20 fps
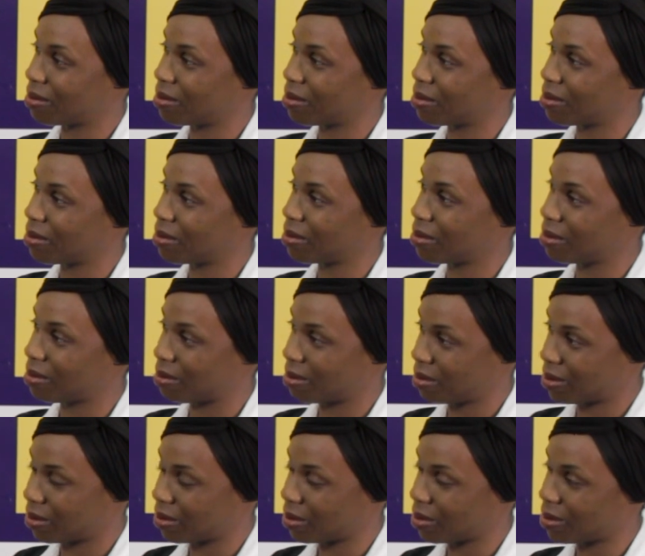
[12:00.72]

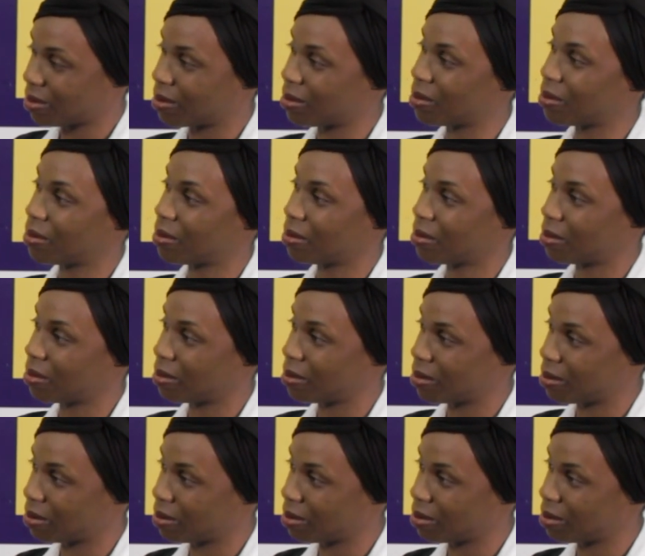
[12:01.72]

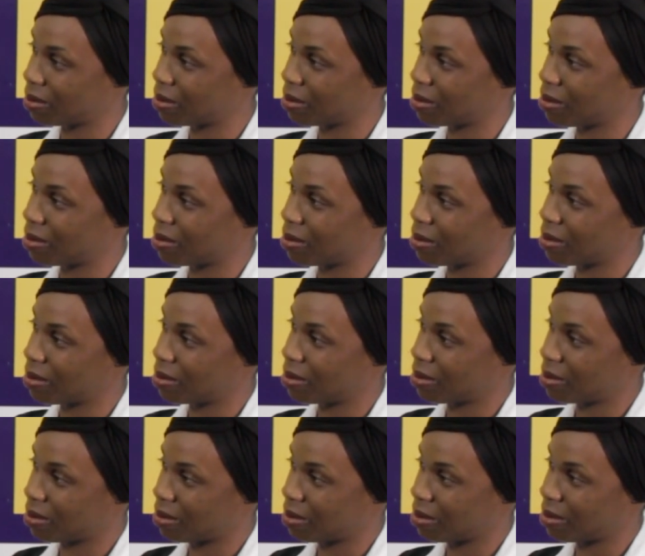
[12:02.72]

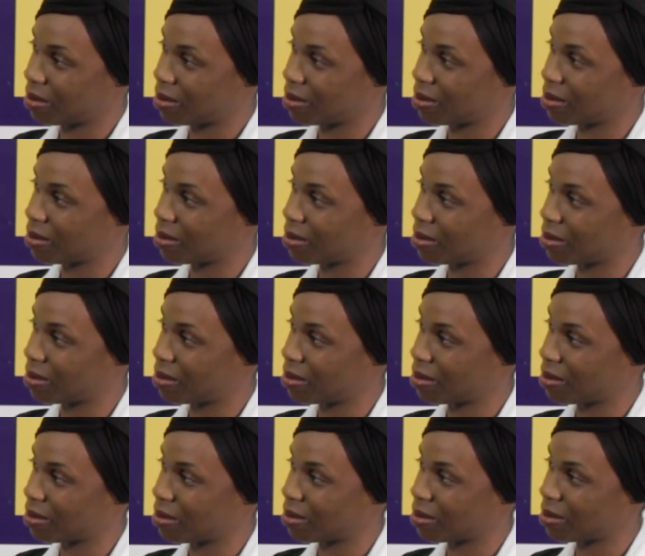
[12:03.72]

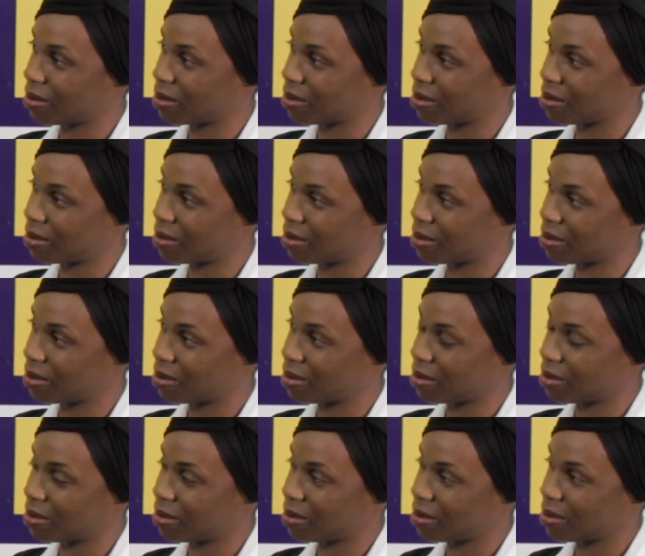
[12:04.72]

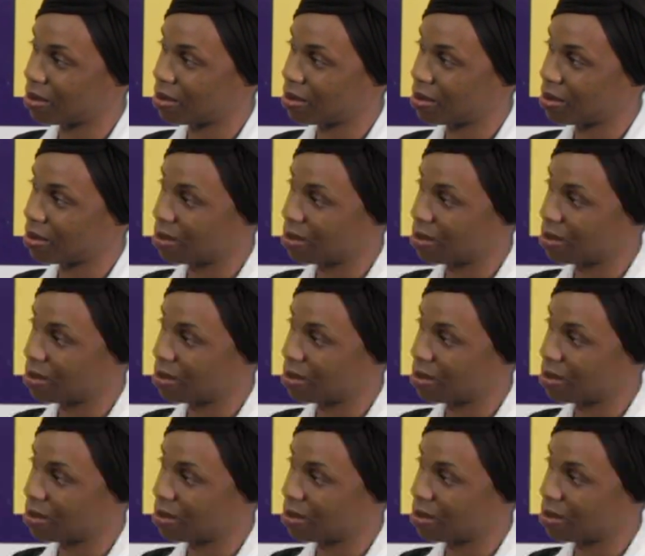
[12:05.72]
No words are spoken by the person on screen.